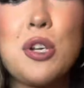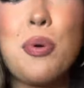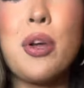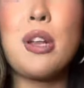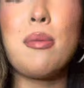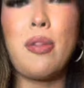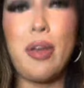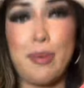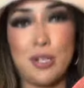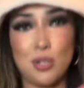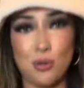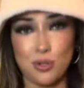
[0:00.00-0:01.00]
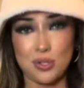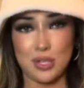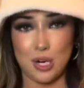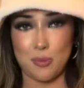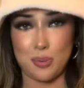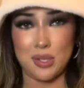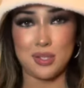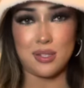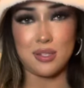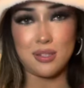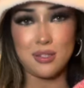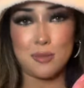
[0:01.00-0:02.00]
are probably gonna be like my two little
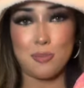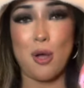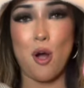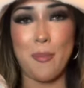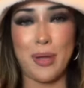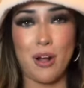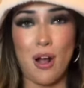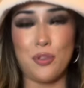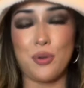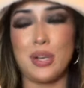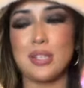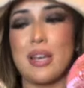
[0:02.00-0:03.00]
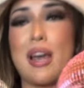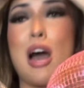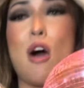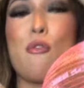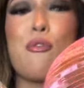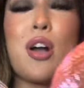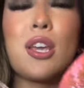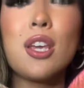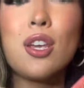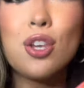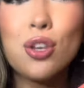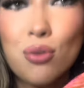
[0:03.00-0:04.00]
centerpieces. But oh my god, you guys, like, how
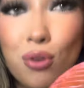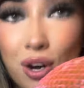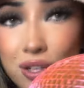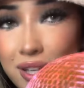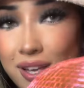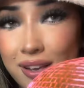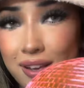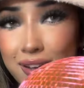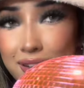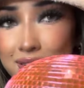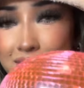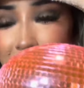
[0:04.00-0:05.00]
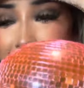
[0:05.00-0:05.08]
fucking cute are these?